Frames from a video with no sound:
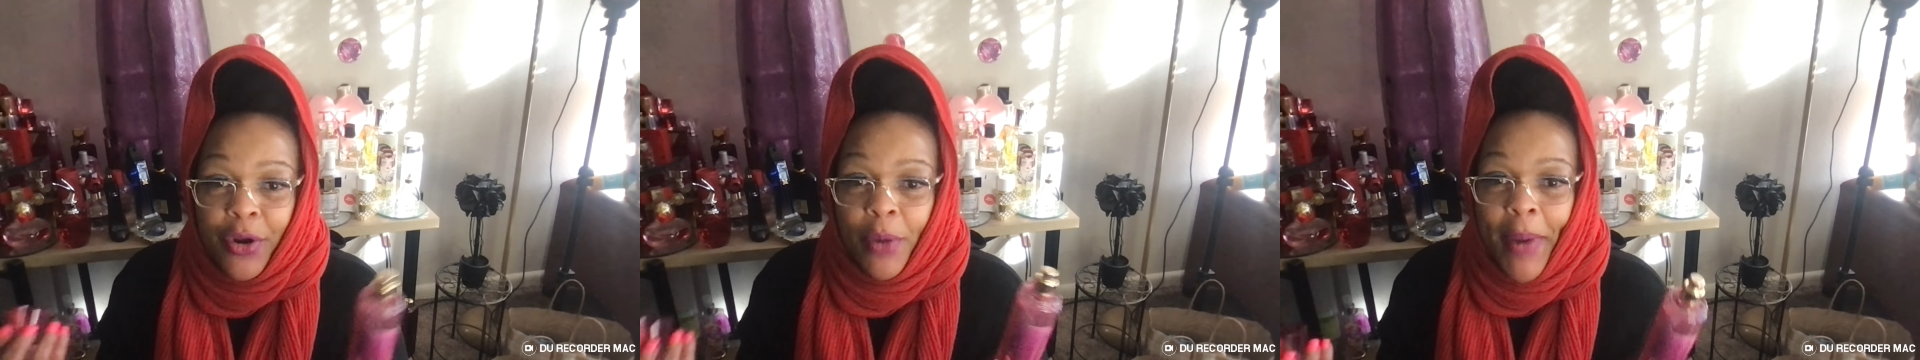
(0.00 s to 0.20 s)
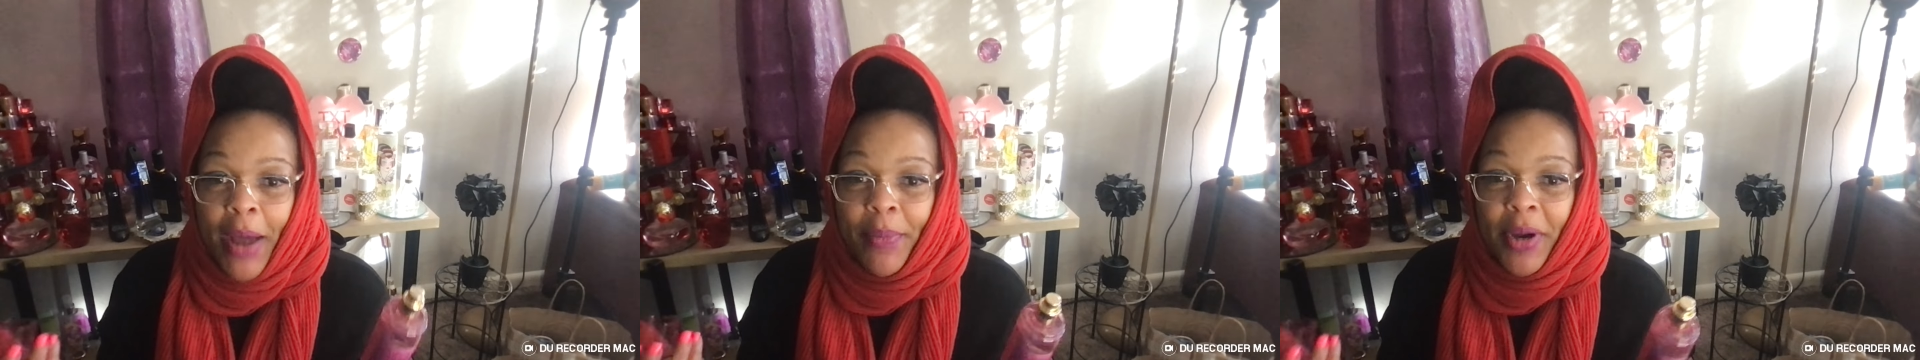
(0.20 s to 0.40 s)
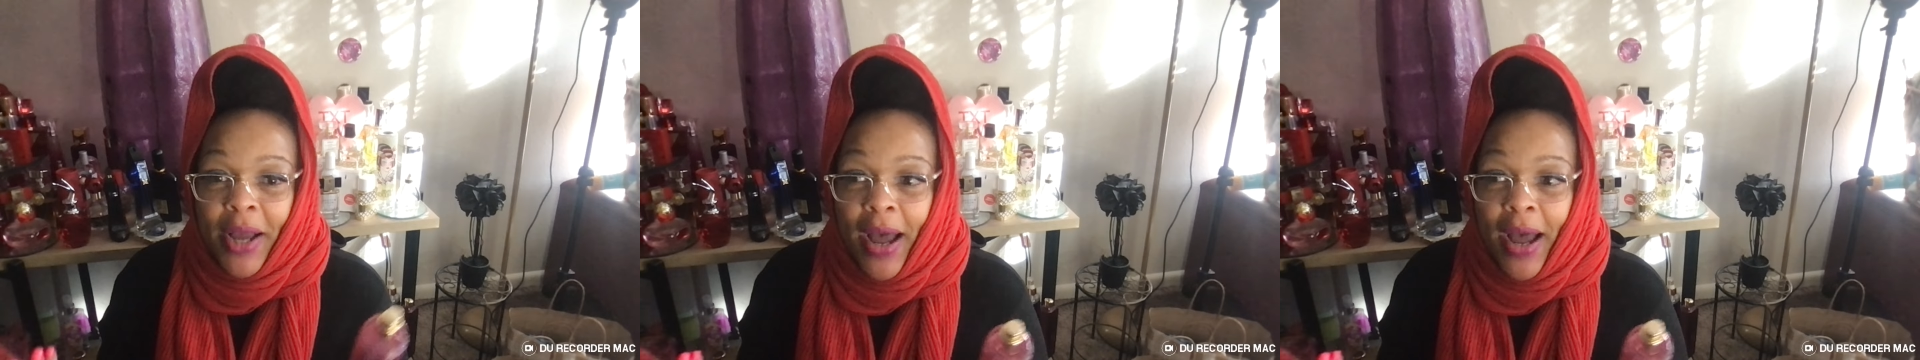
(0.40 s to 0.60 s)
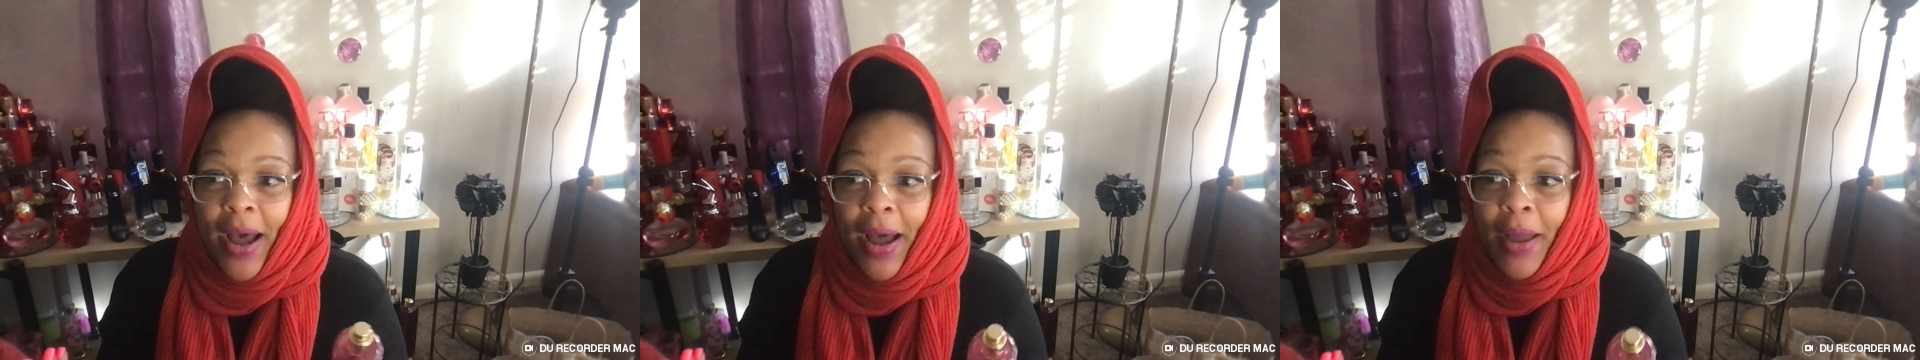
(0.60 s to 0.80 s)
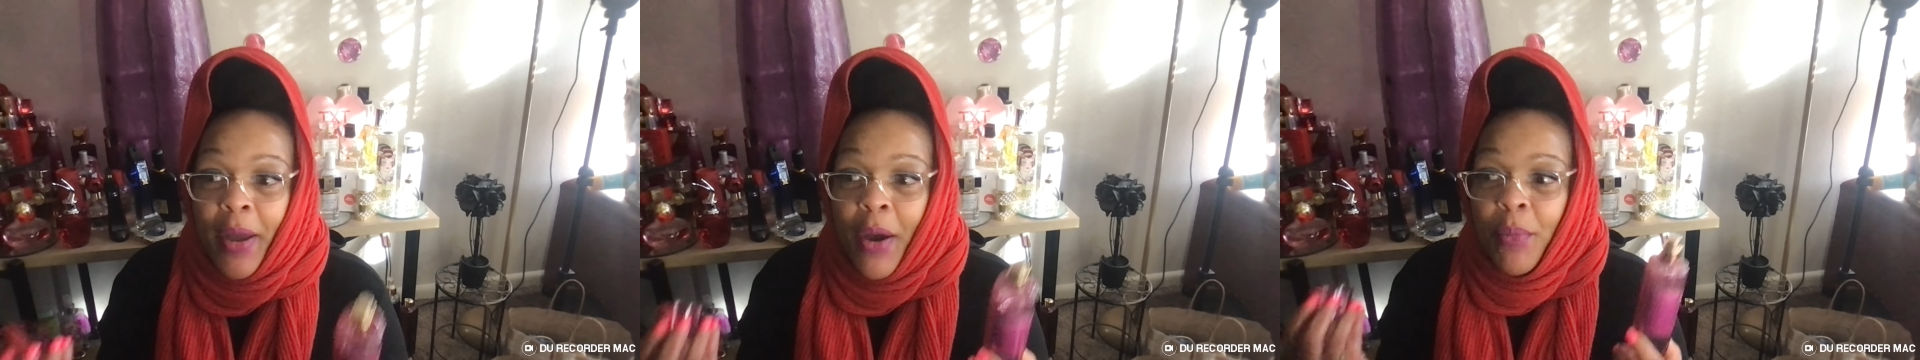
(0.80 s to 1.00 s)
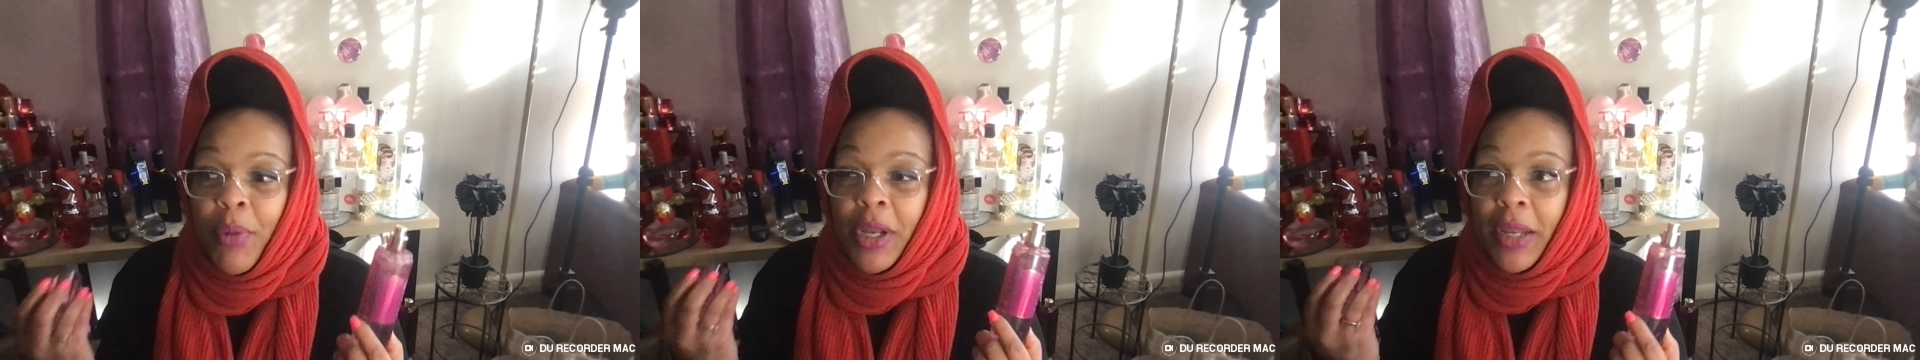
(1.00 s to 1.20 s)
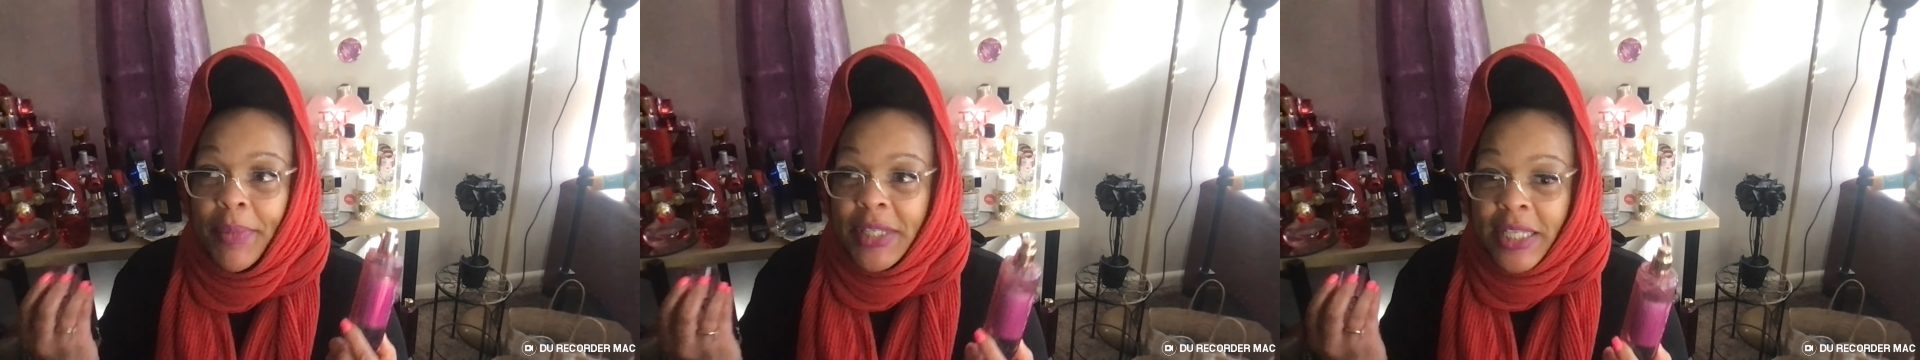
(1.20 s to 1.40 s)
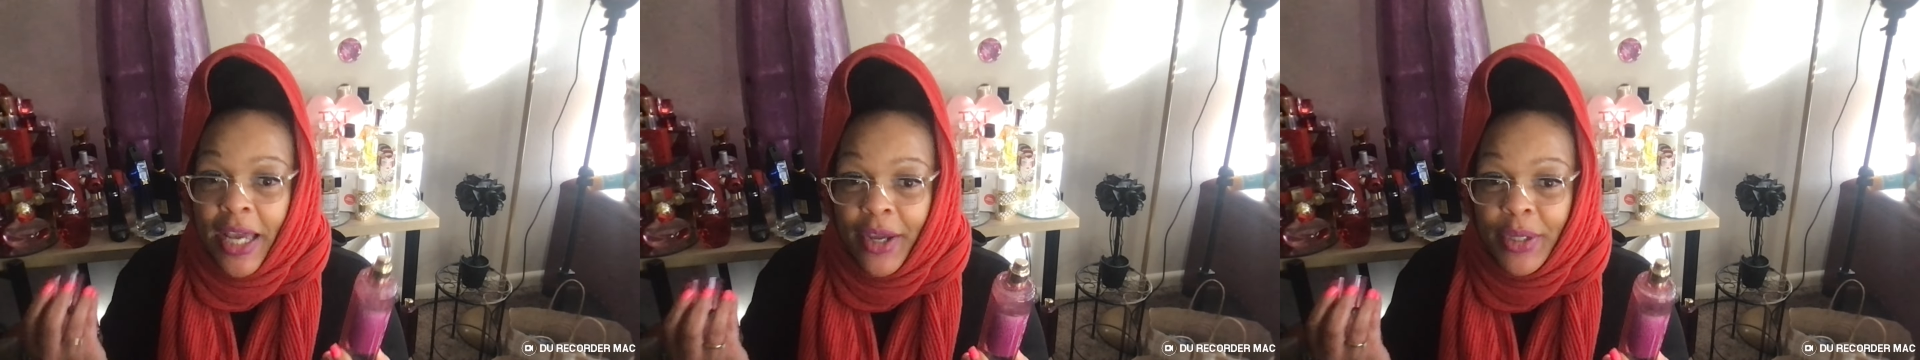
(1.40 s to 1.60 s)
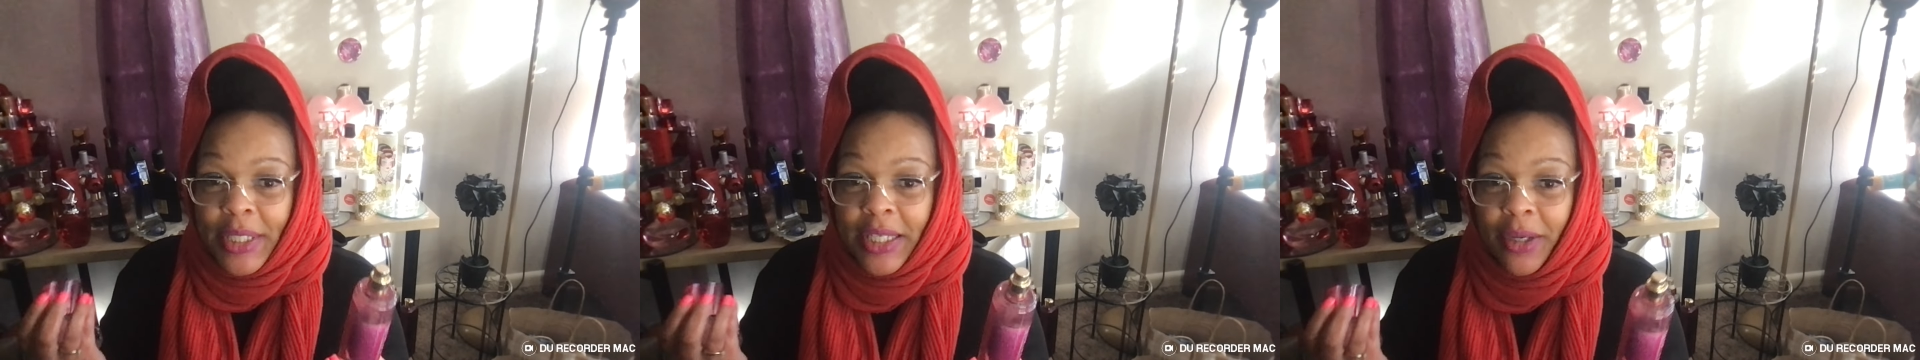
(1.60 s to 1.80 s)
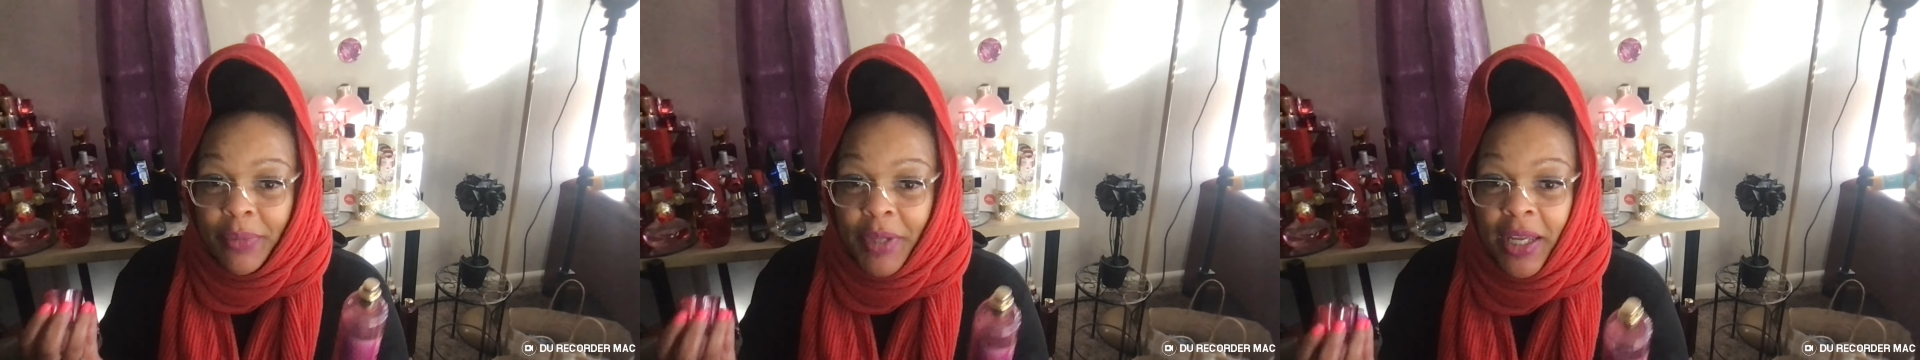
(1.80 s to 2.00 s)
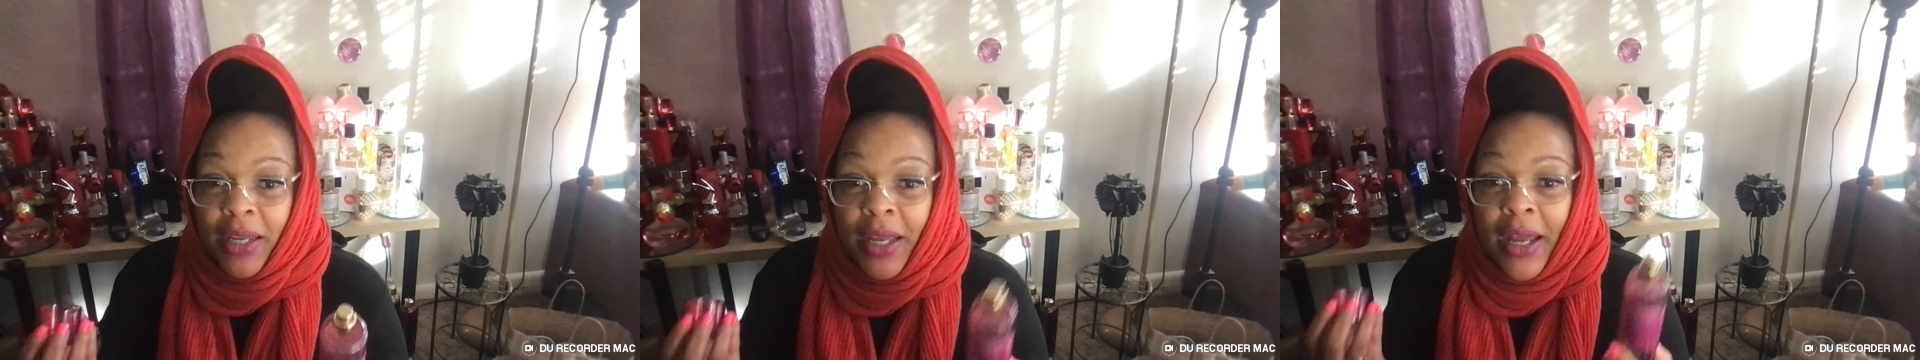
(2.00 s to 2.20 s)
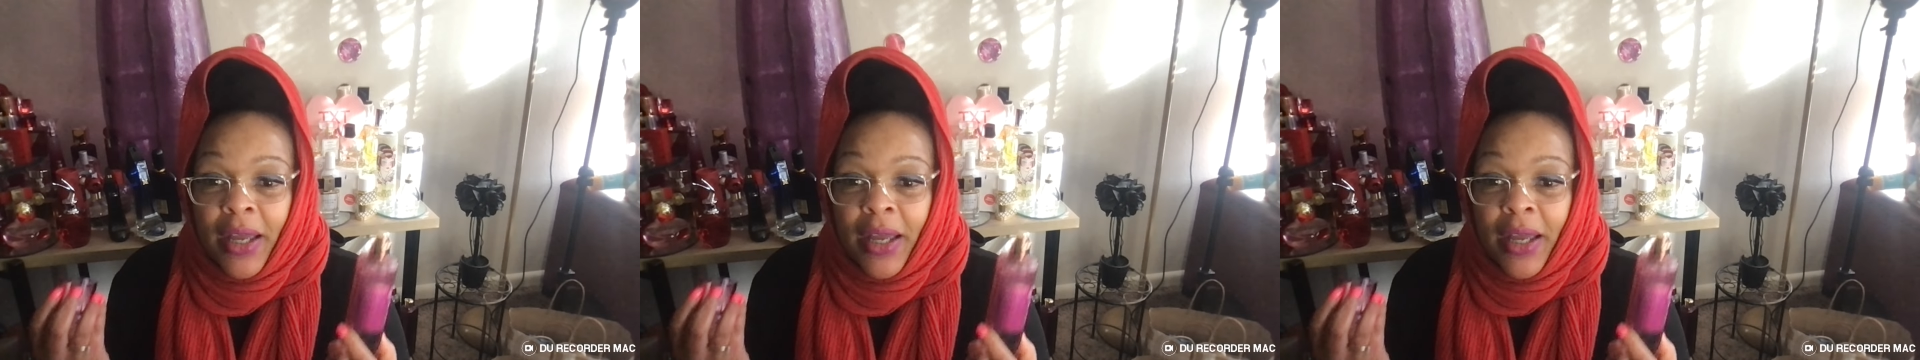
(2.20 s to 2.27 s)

nobody but God. But let me tell you something.